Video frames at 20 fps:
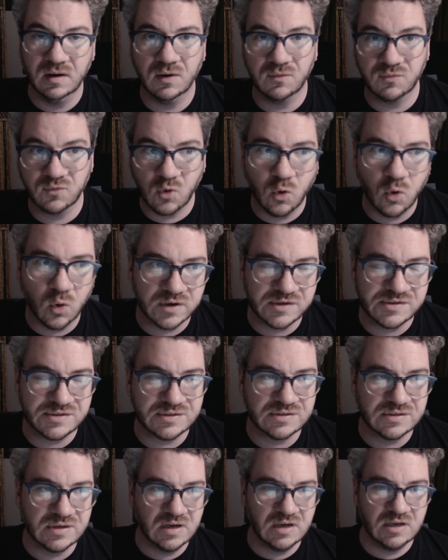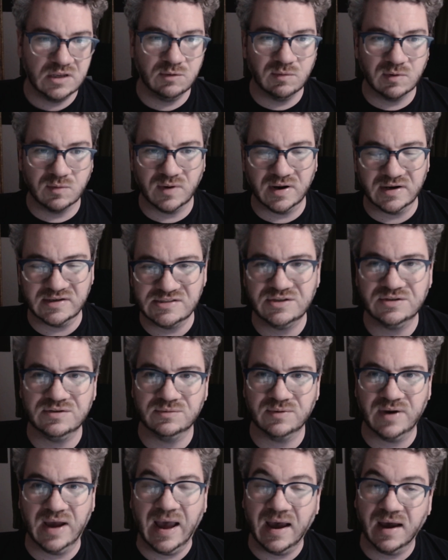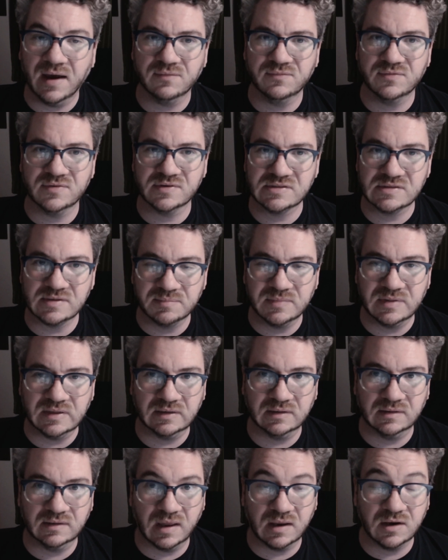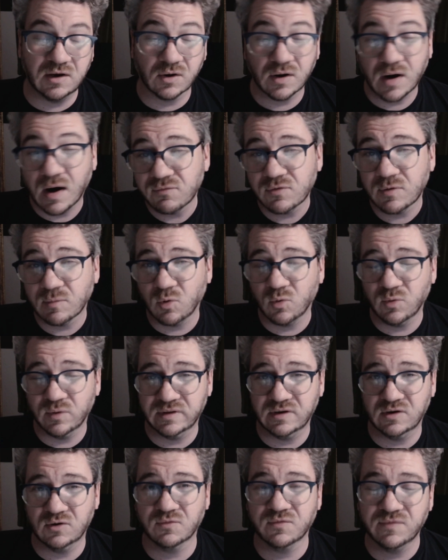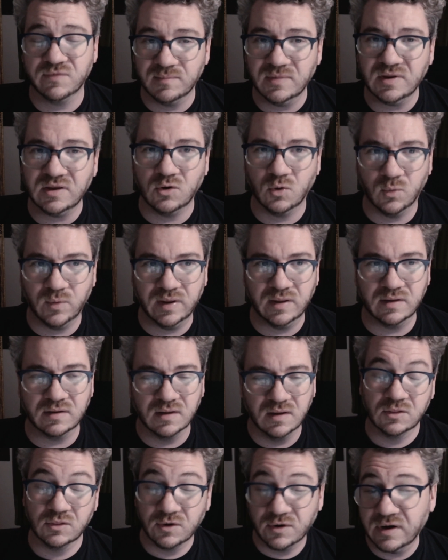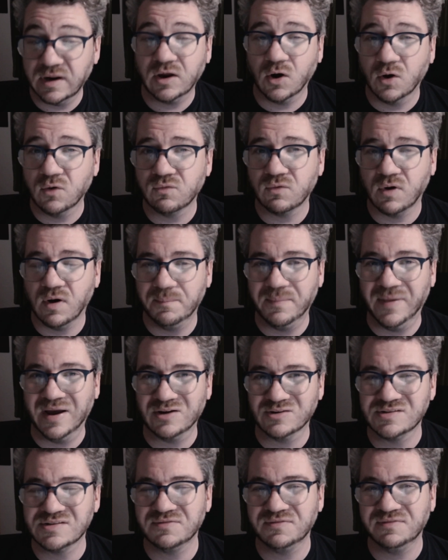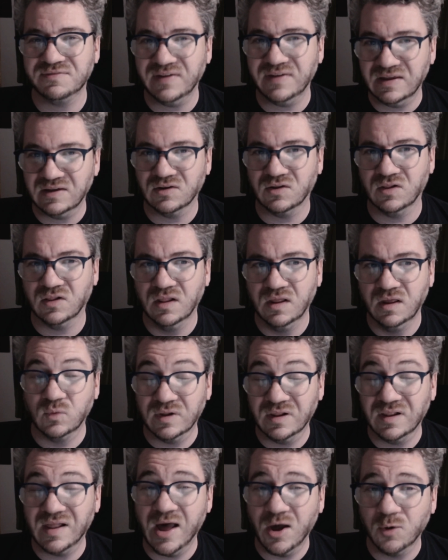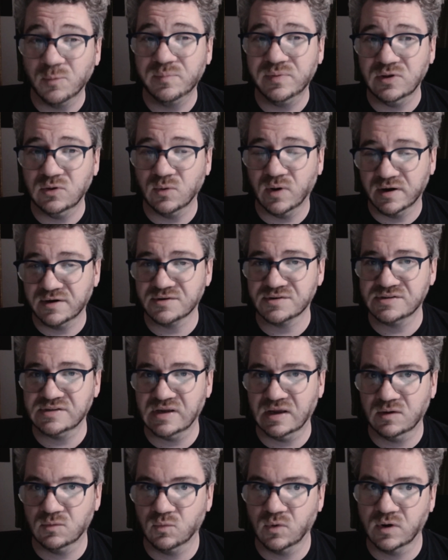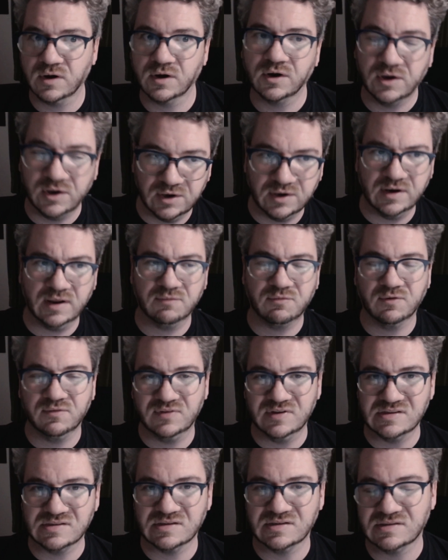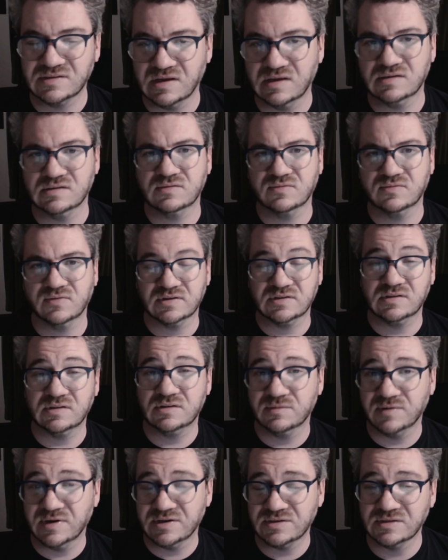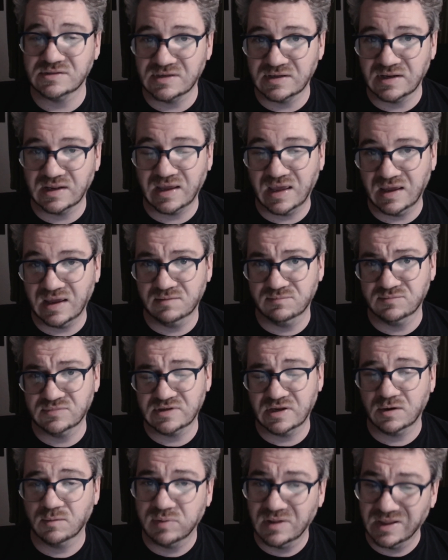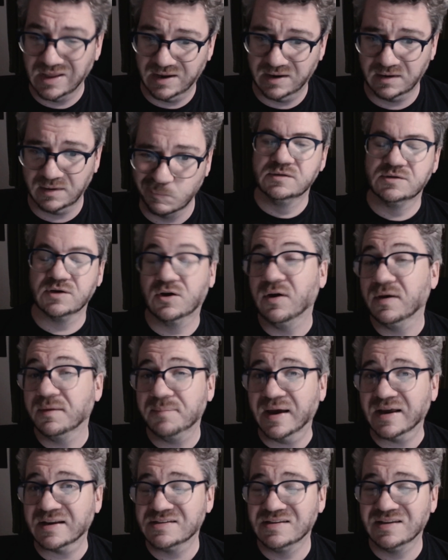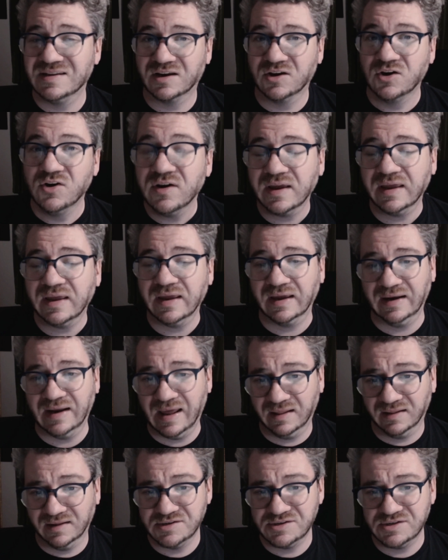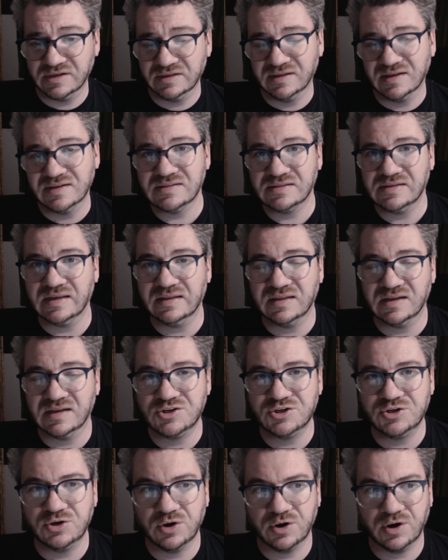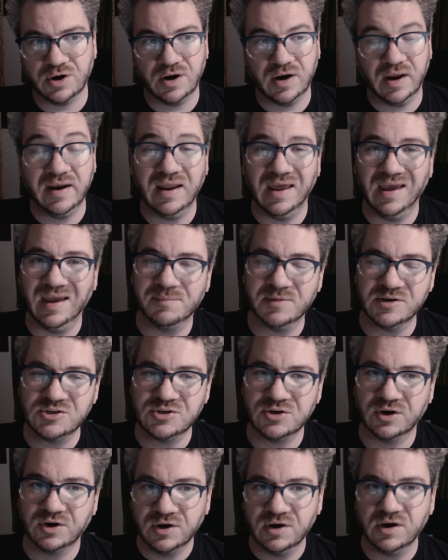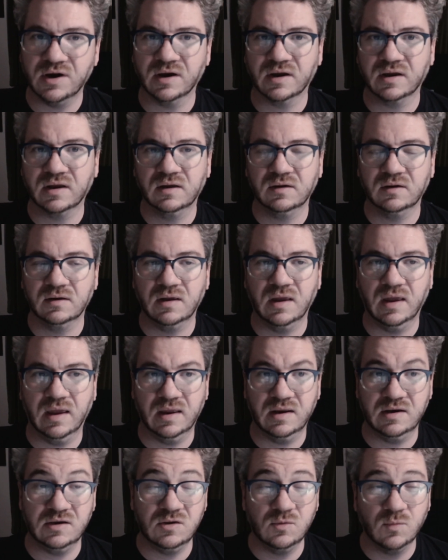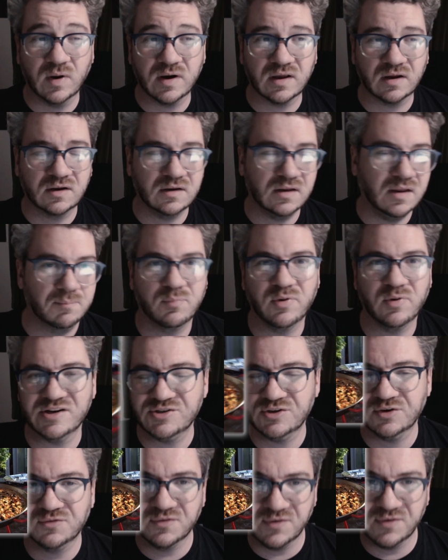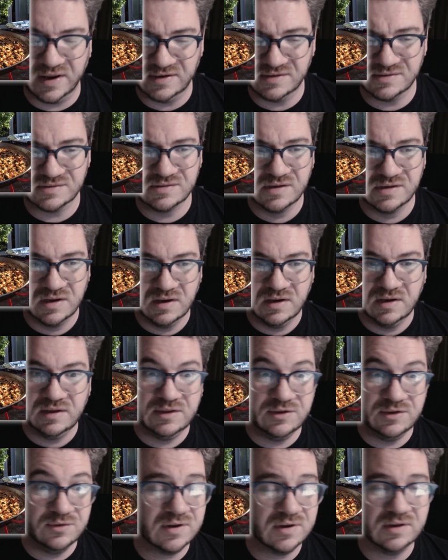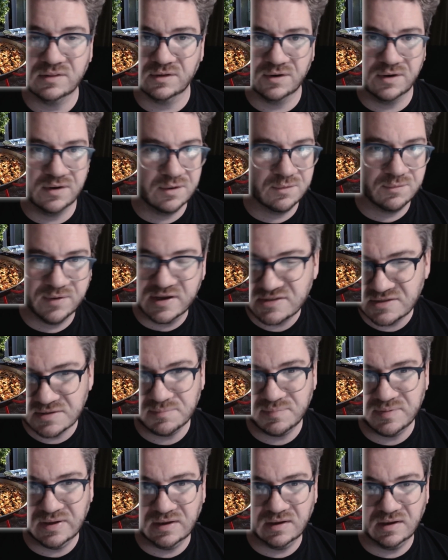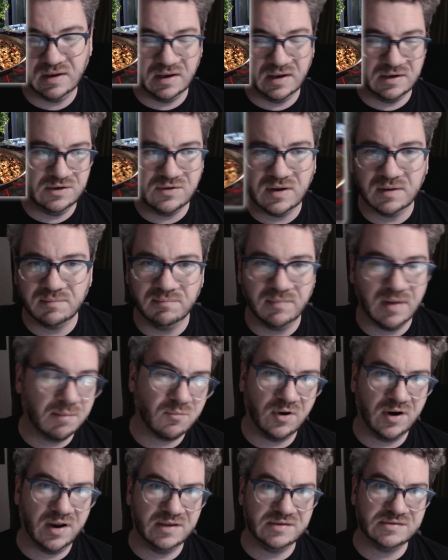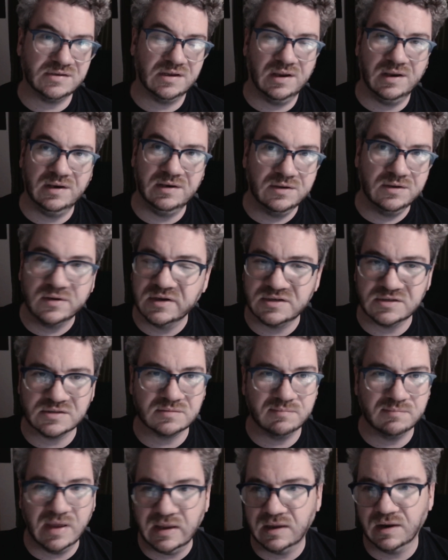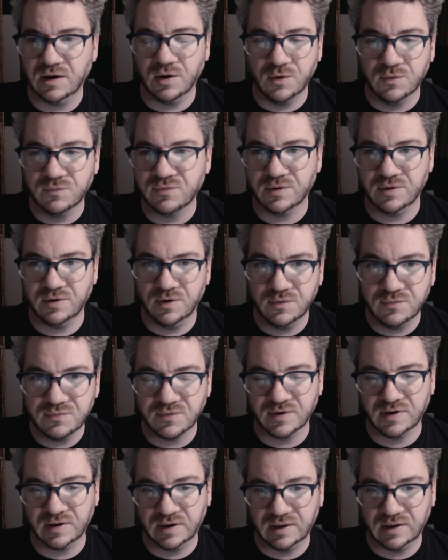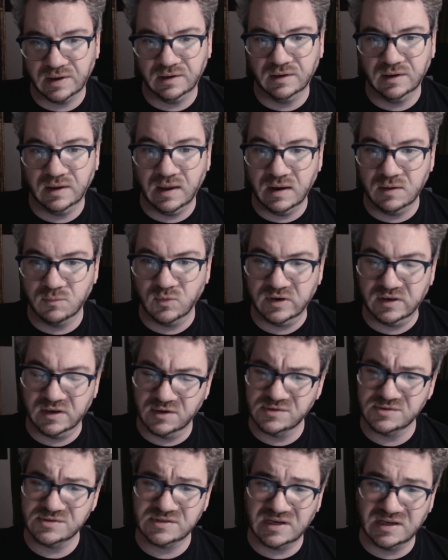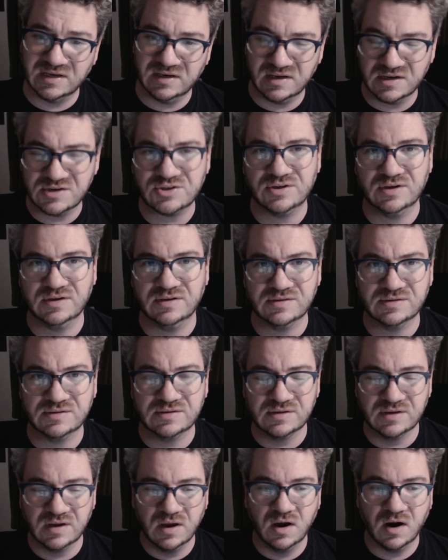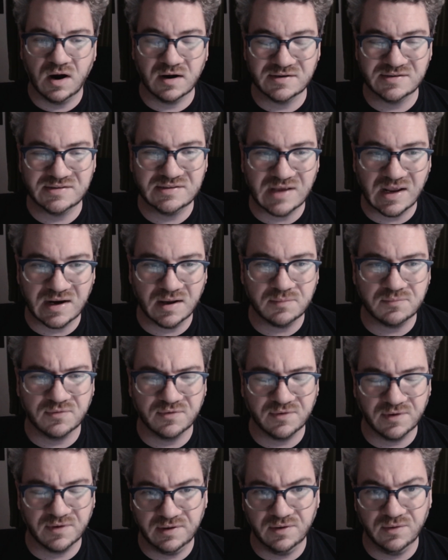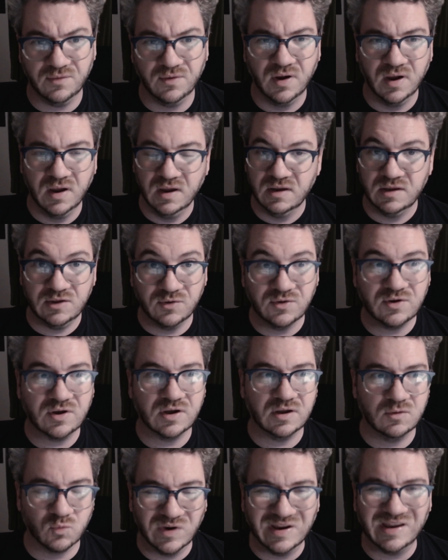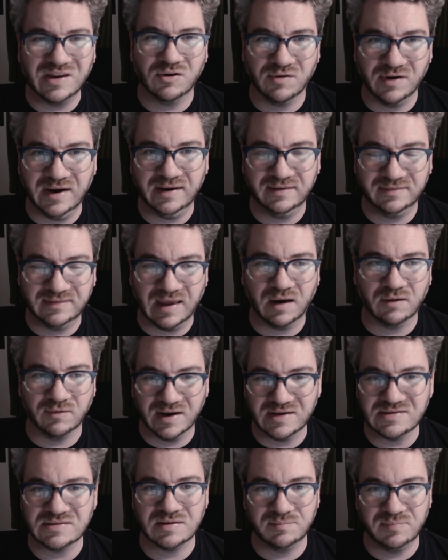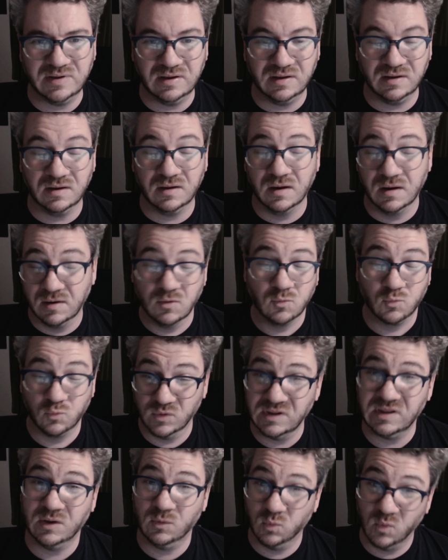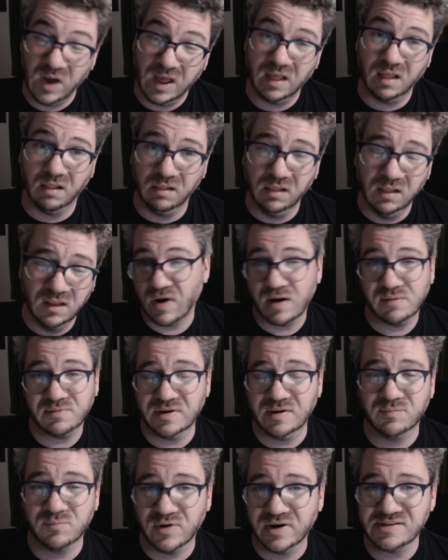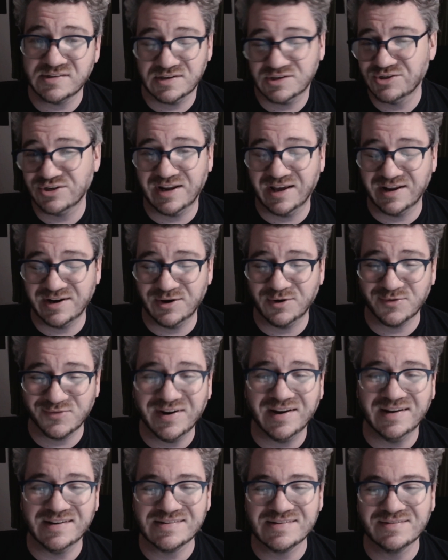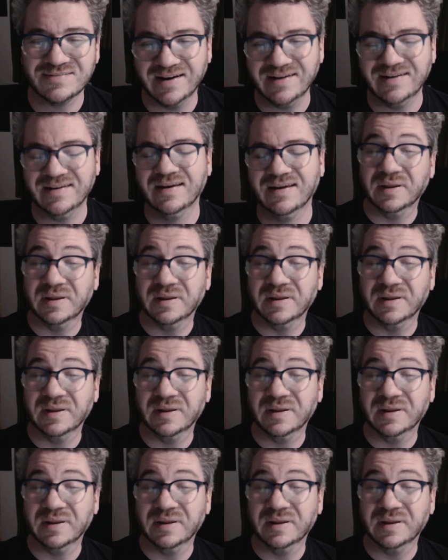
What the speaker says: Of course, you would want to have something that you're comfortable with and you're familiar with. Learning overall mouse feel will help you understand what are good FOVs and sens for the situations in the games that you're playing. So going back to the cooking analogy, let's say that you're an amateur cook and you want to impress your friends. You could learn a recipe and you could memorize it and you could just make it over and over again. And when those conditions are set up for you, you could recreate that recipe really well, probably impress the shit out of your friends, right?